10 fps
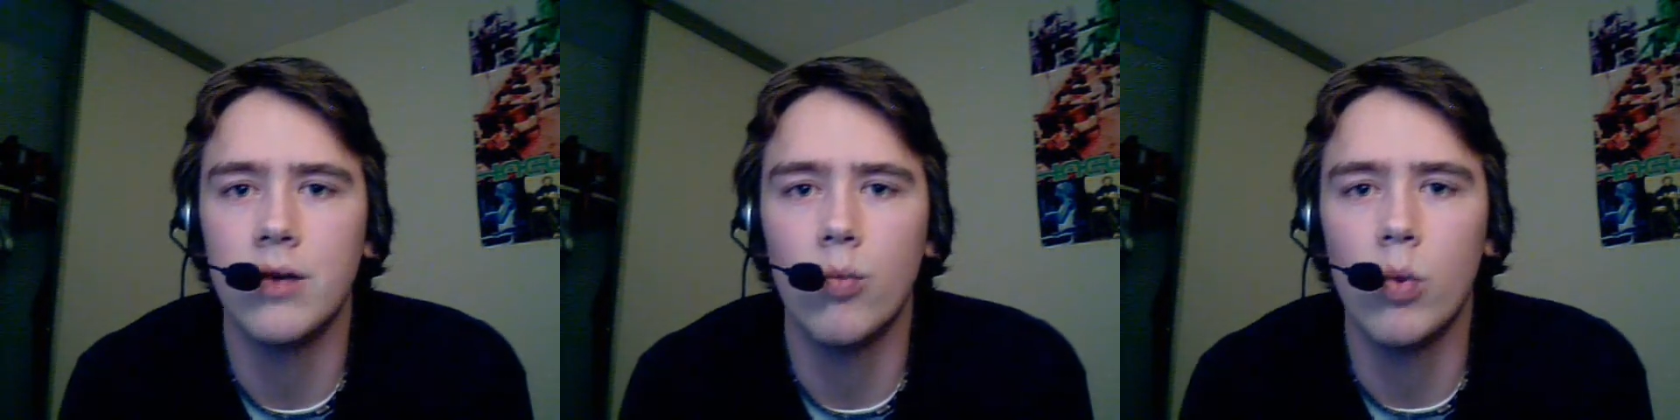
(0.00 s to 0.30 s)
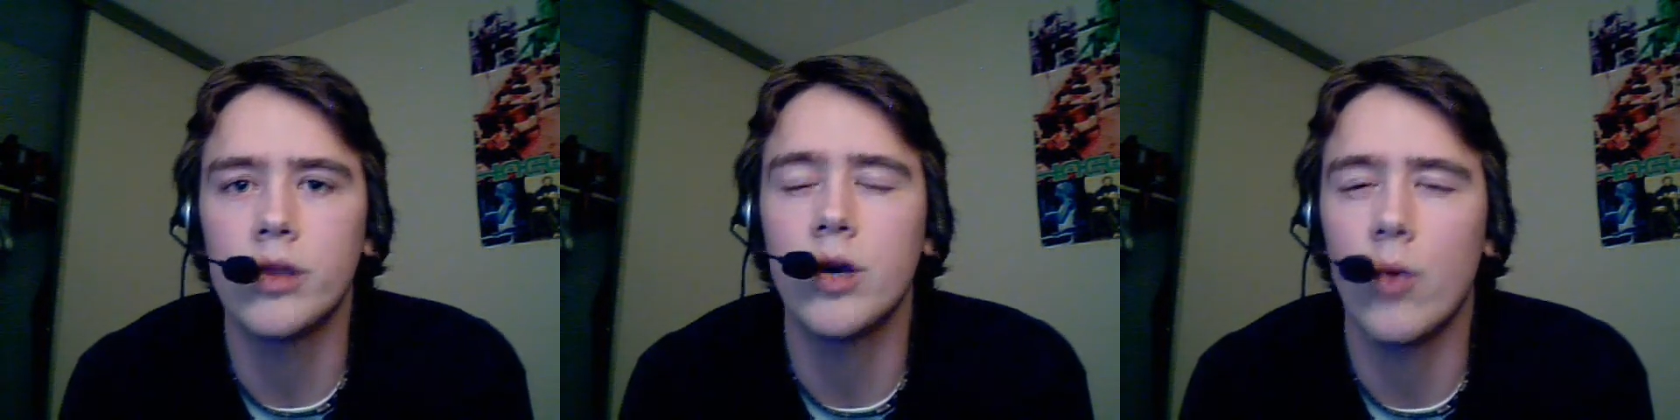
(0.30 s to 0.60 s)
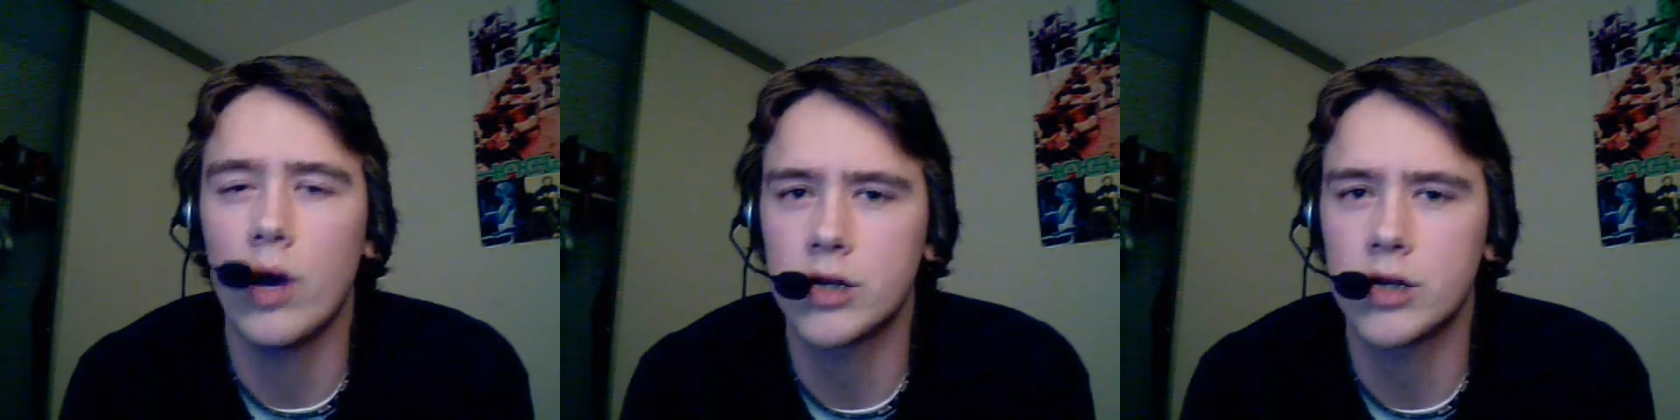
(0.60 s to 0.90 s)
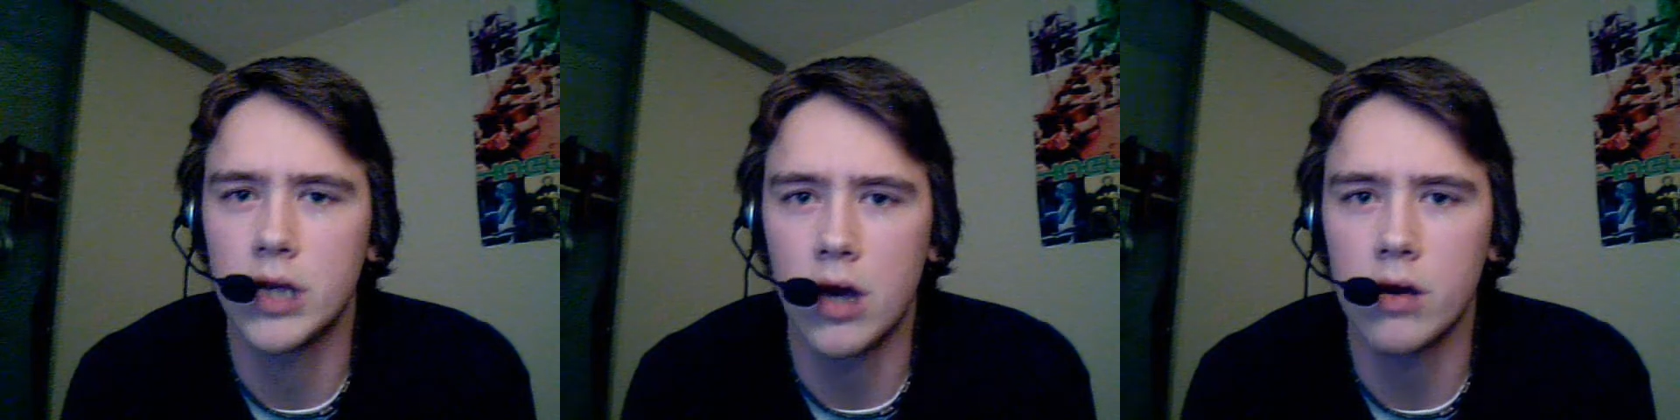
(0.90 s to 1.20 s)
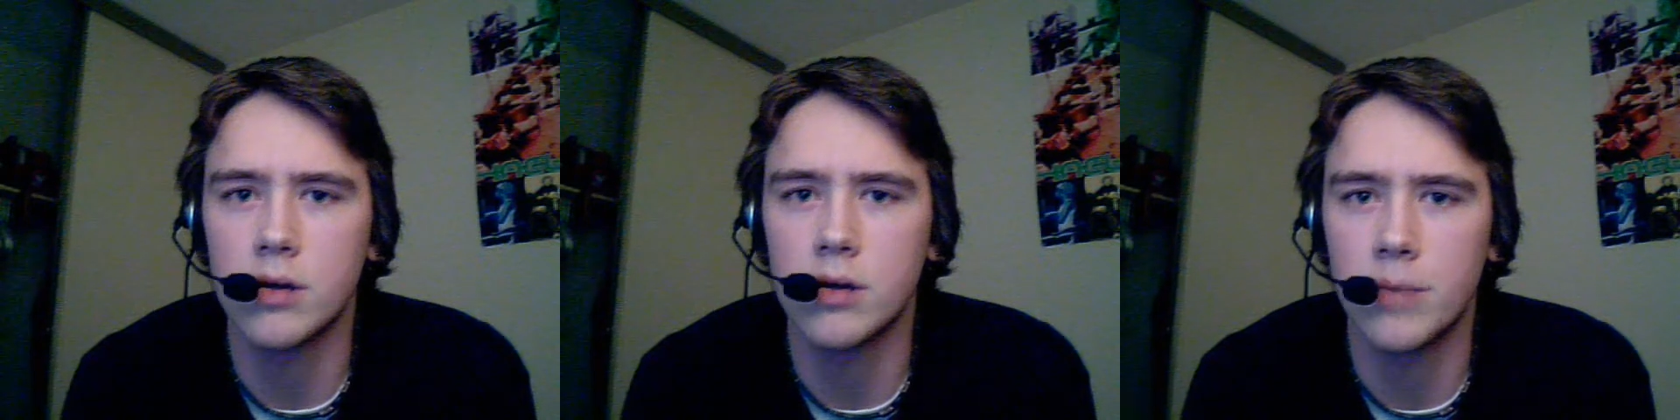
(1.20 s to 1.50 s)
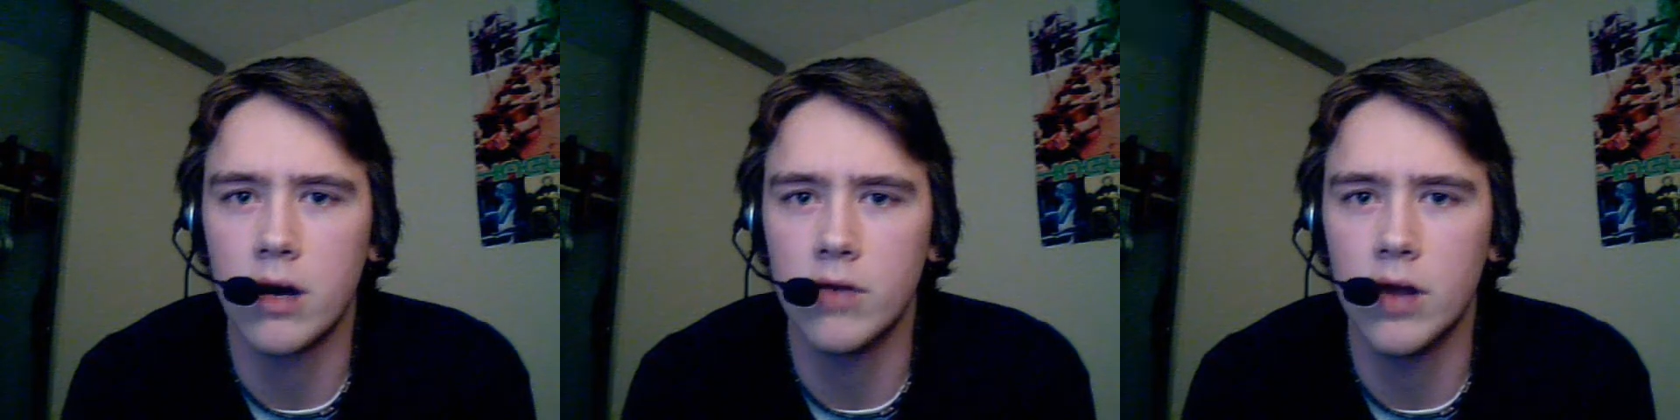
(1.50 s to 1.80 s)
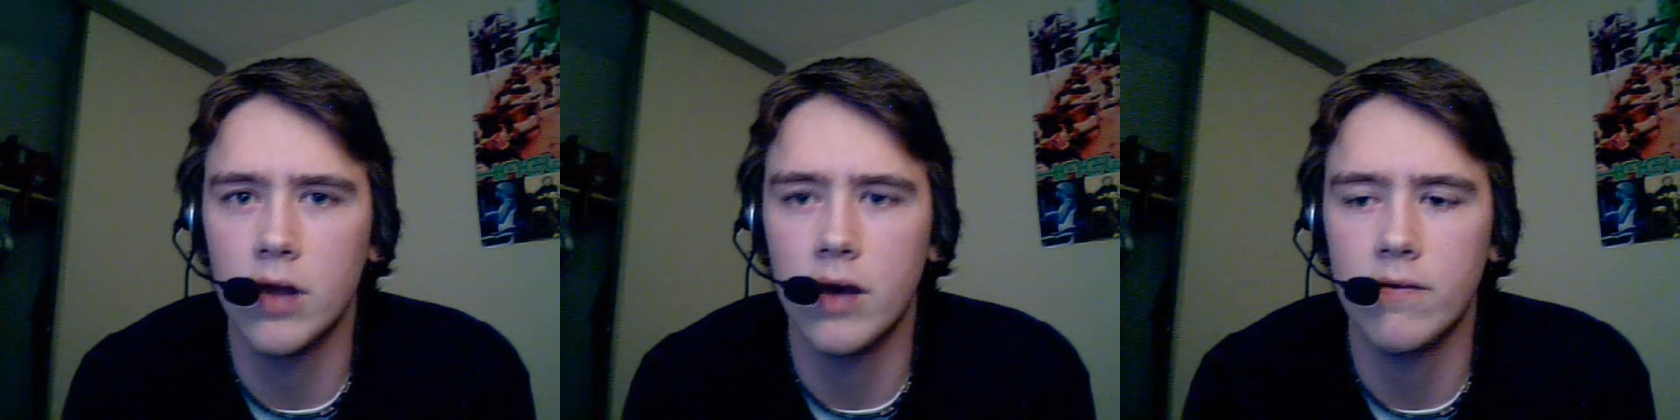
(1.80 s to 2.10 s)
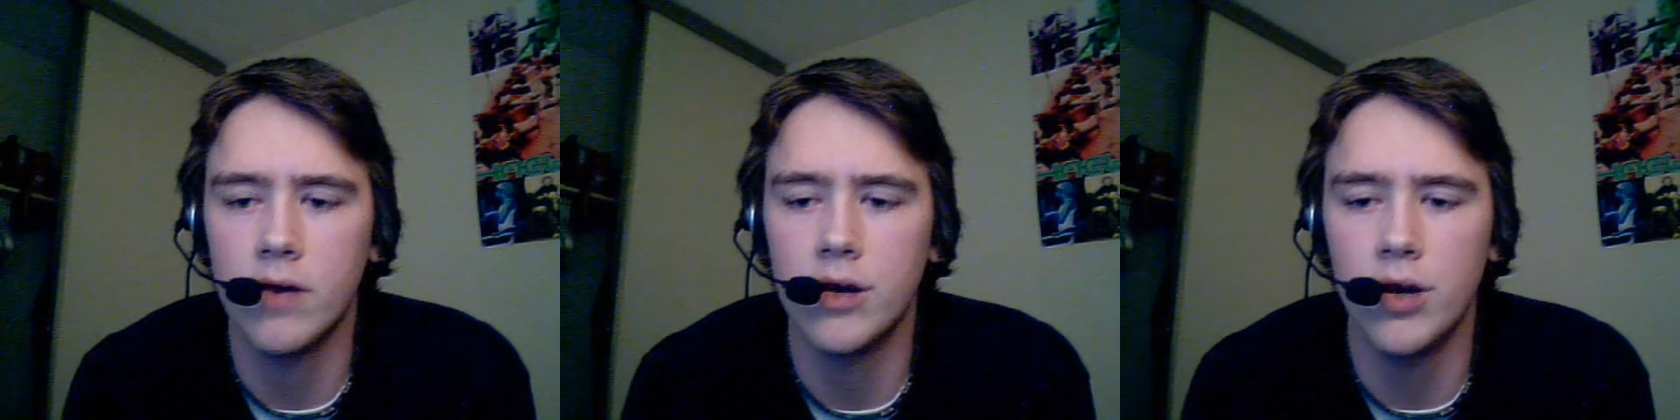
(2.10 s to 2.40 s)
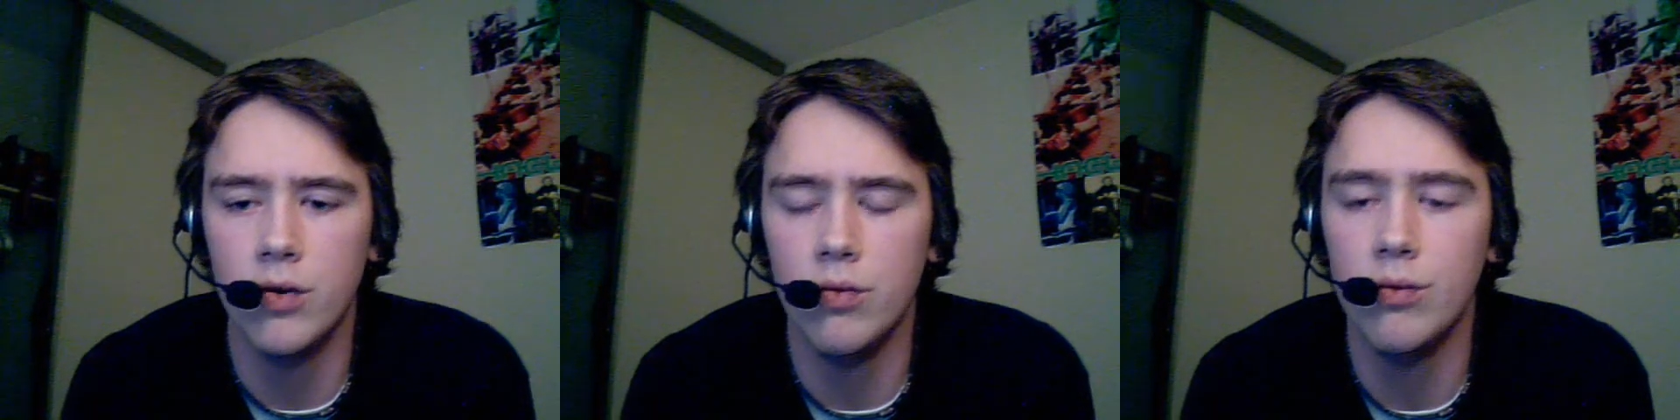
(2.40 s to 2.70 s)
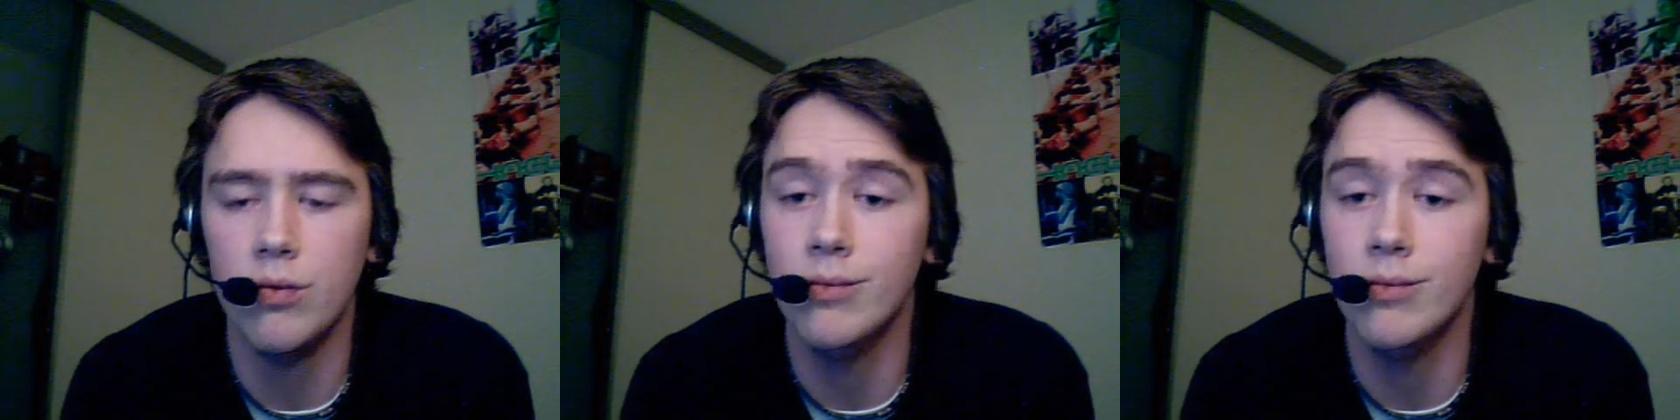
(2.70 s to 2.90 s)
one that you actually got something out of life and you,